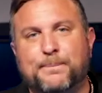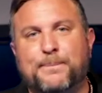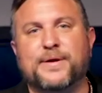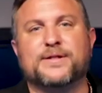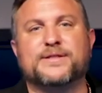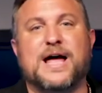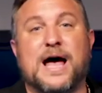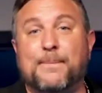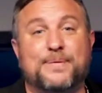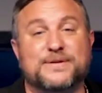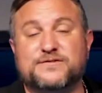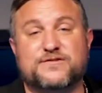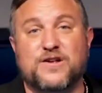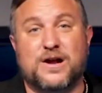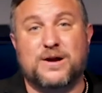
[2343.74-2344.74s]
build up.
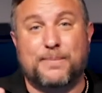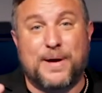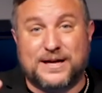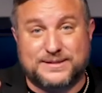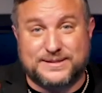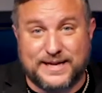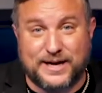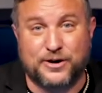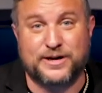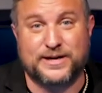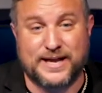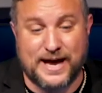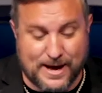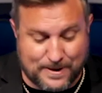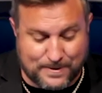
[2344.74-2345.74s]
It's not about tearing
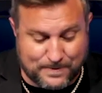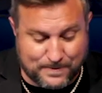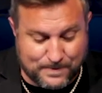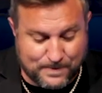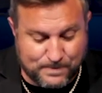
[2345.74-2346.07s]
down.